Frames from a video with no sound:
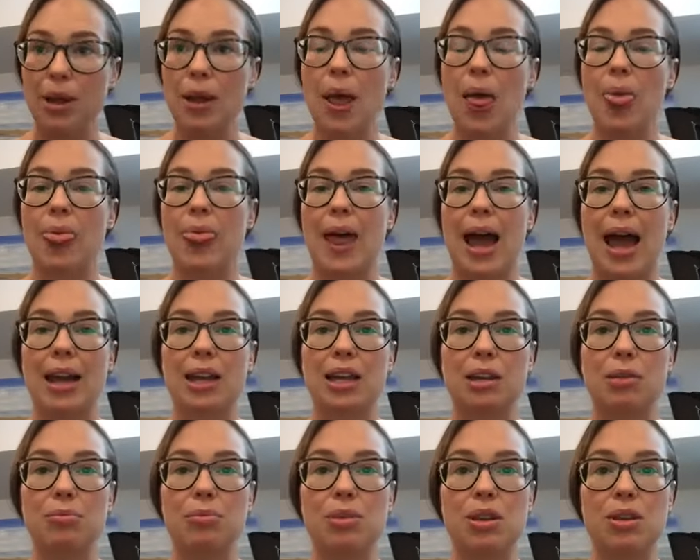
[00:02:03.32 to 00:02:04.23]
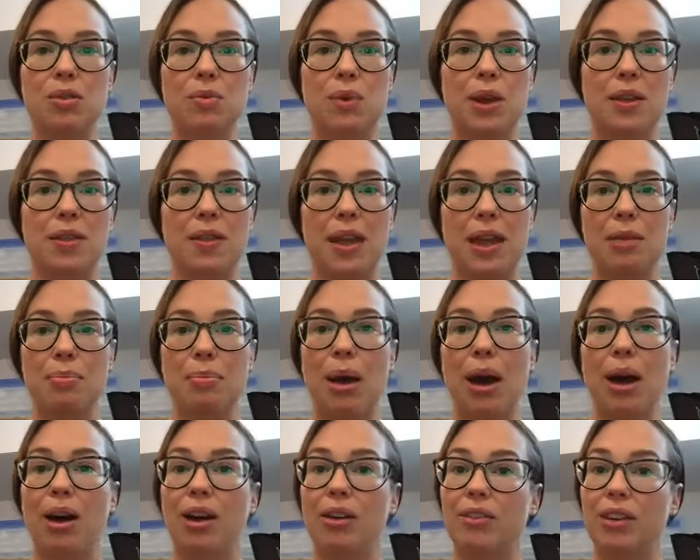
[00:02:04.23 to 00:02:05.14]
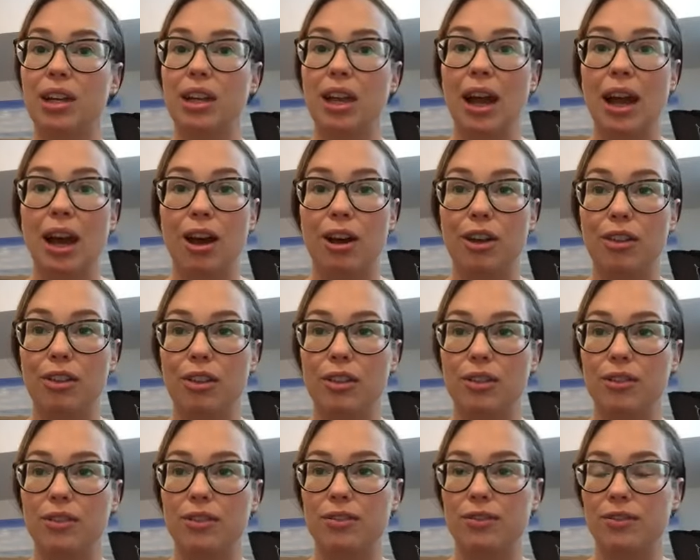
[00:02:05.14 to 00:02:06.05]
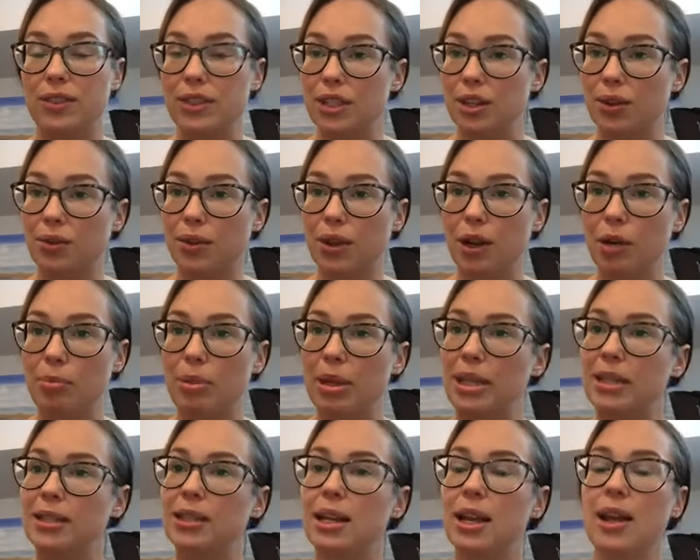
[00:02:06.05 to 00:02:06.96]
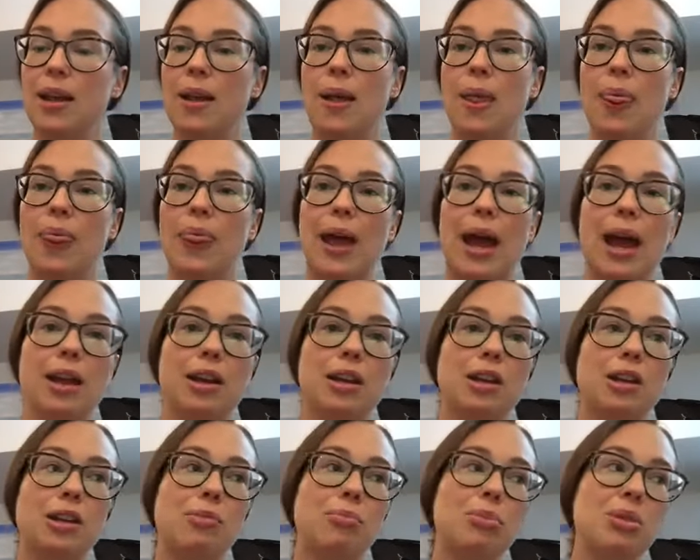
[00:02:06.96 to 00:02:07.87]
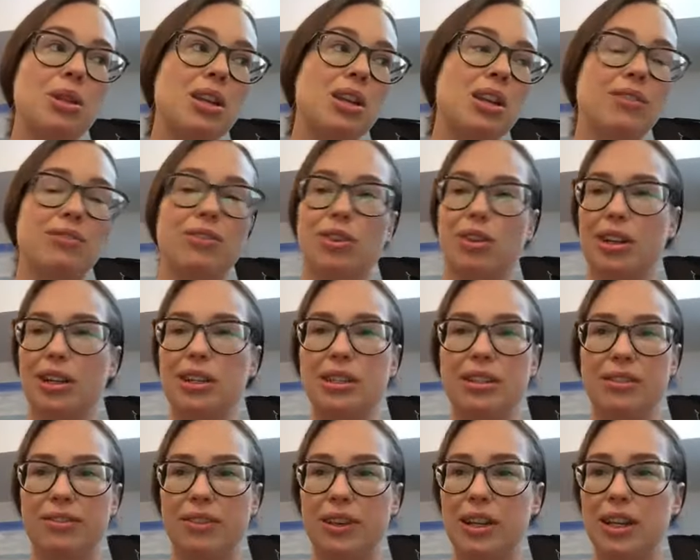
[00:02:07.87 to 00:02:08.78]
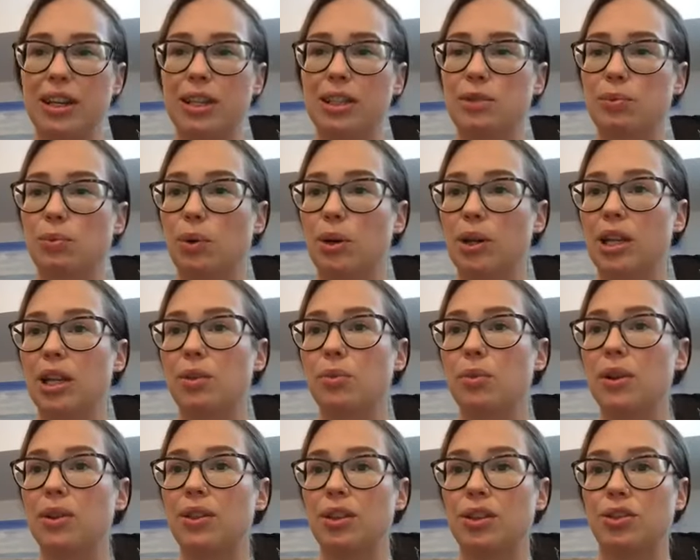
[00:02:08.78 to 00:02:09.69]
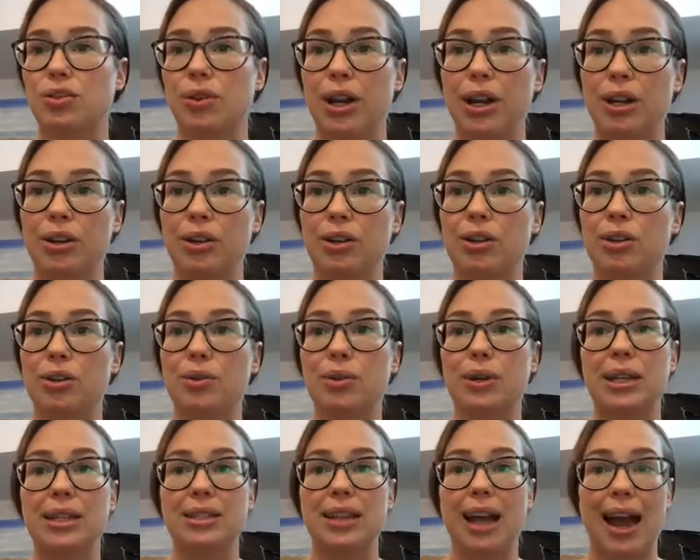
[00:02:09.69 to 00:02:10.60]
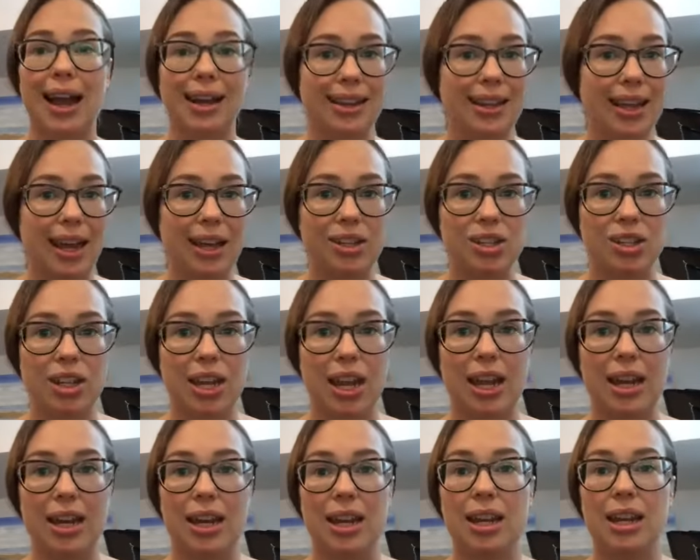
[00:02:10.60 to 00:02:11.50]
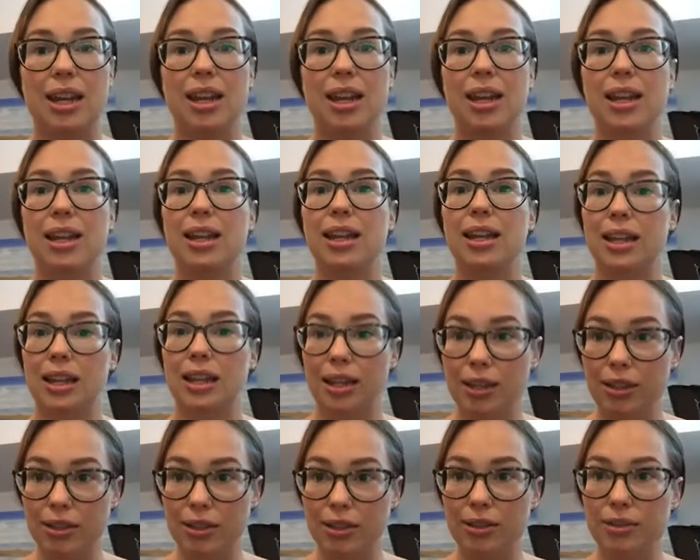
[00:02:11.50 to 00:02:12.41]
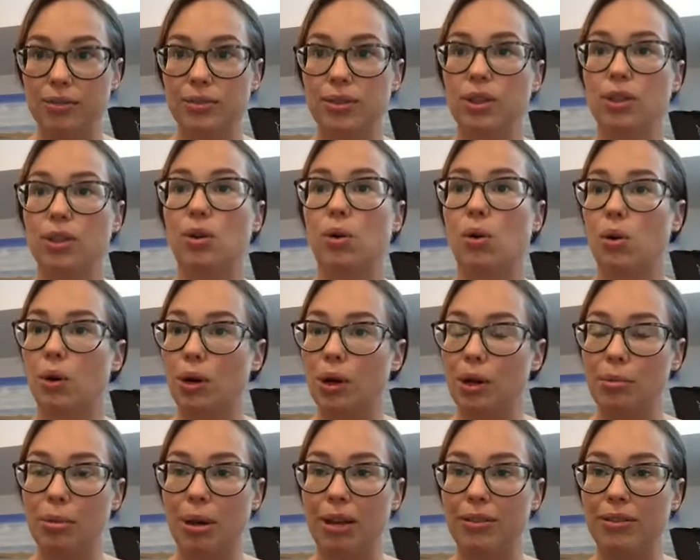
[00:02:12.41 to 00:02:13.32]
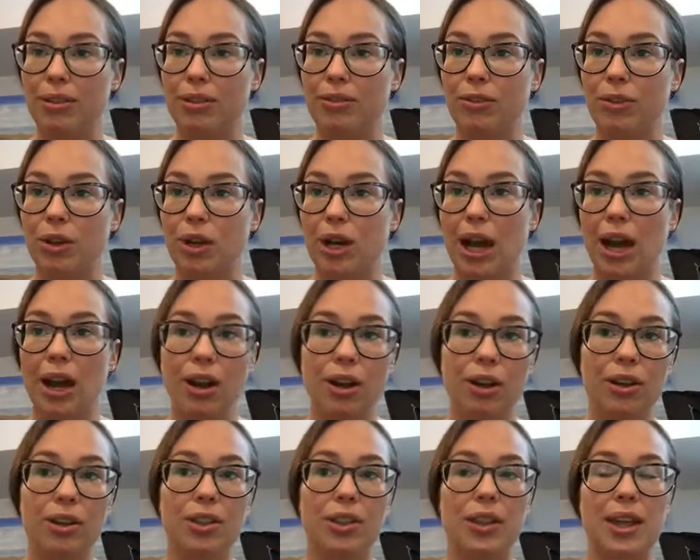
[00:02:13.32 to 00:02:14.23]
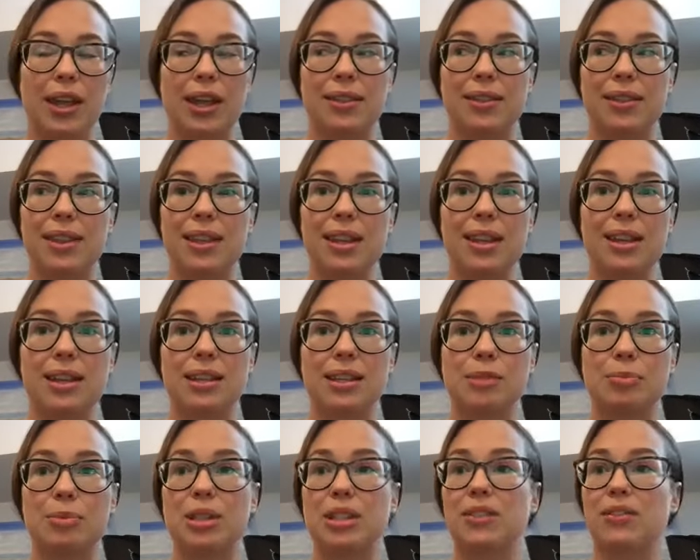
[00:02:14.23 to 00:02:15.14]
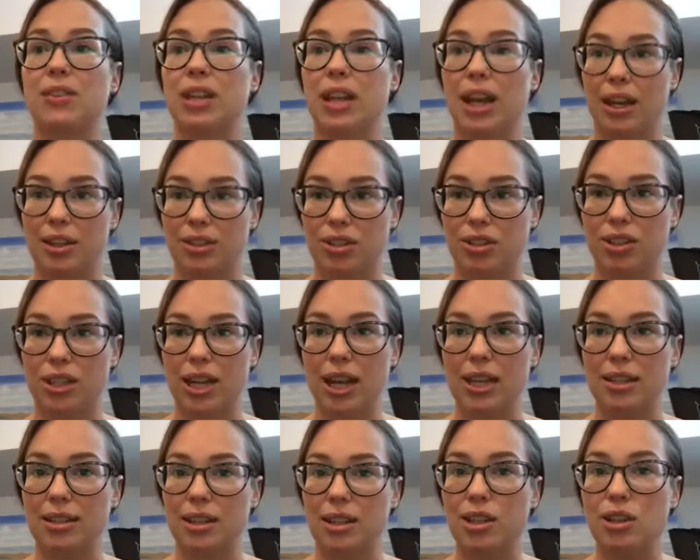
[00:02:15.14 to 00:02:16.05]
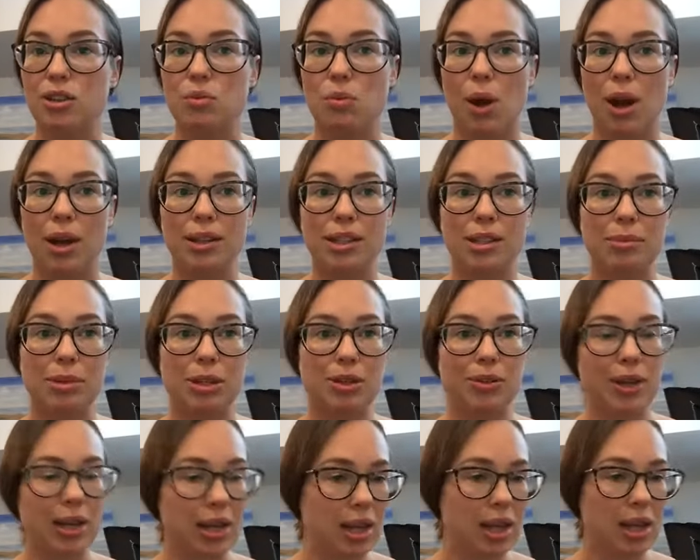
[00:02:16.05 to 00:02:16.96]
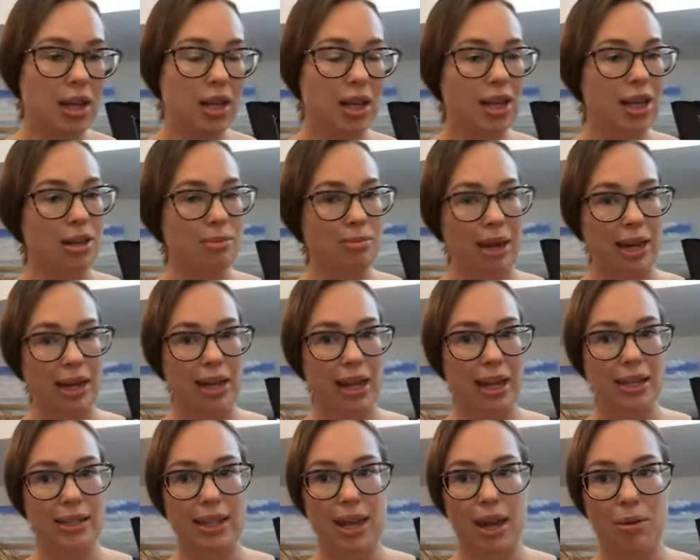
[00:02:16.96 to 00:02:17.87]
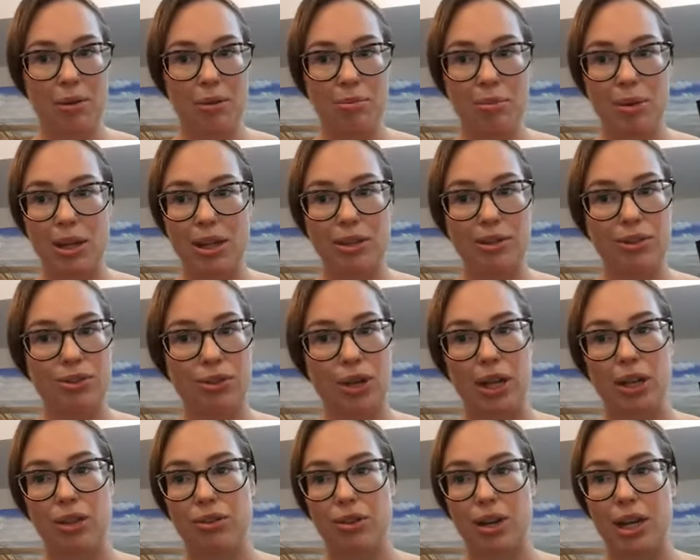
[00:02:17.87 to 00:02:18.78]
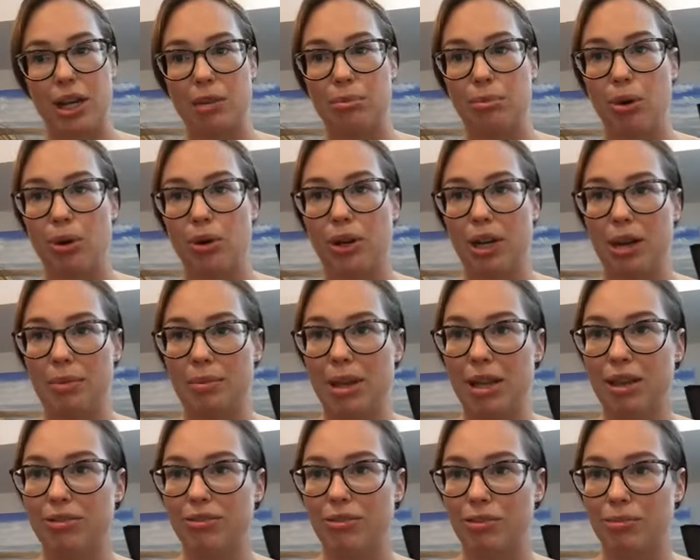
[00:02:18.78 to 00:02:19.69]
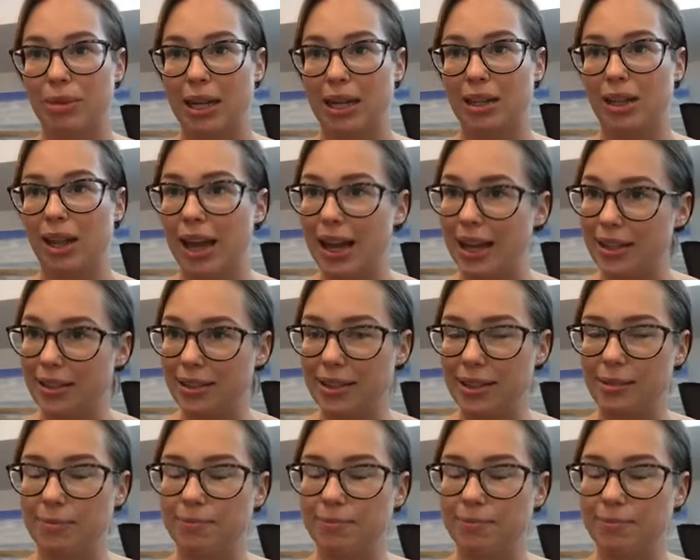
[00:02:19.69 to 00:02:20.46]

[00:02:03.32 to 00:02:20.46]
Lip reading: That could be with a pelvic health physiotherapist. That could be, if you're into fitness, working with a trainer who is highly educated in core and pelvic floor health and the specific exercise that you want to be doing. In my case, that would be strength training programming for my clients.